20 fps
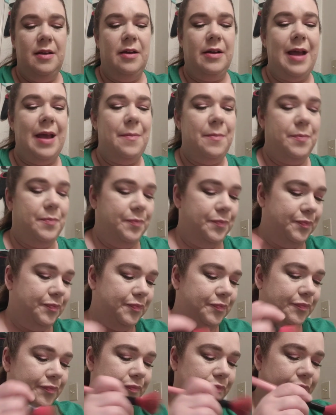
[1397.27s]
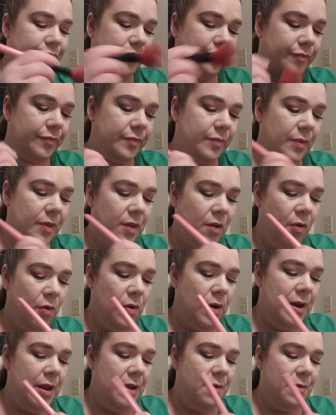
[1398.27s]
Okay,
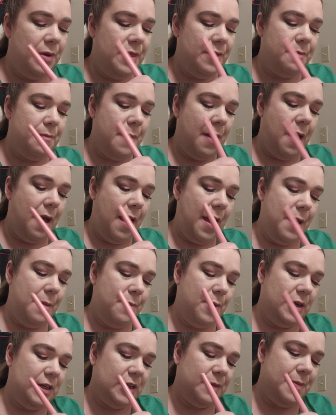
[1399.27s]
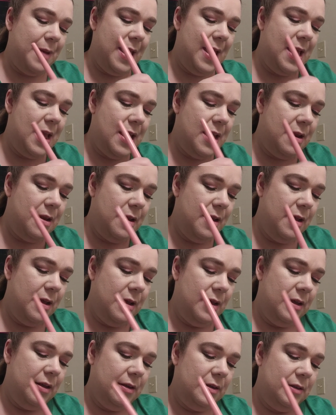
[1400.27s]
going in with my project pan
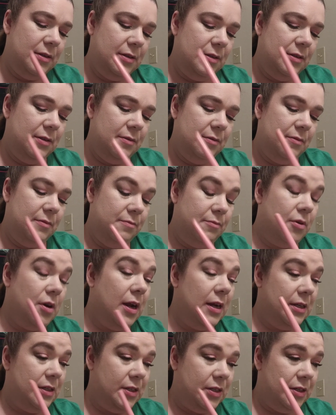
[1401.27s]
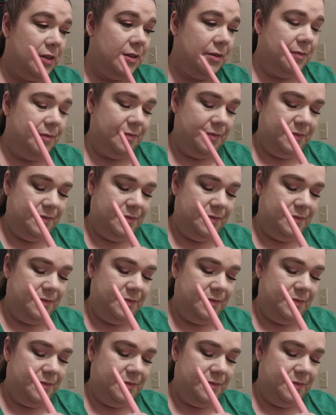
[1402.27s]
bronzer.